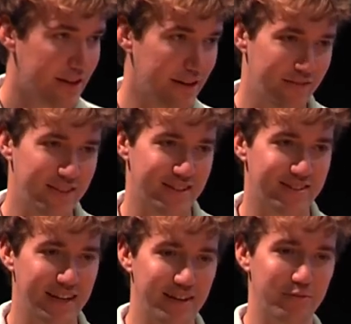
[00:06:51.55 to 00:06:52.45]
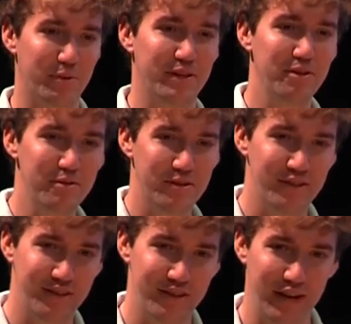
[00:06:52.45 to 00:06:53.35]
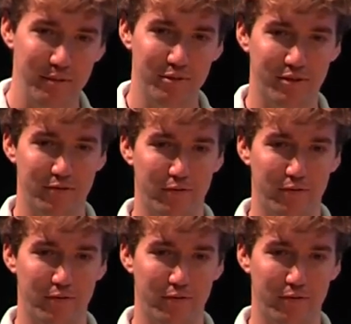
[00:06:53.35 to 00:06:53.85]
given the state of one user, you're able to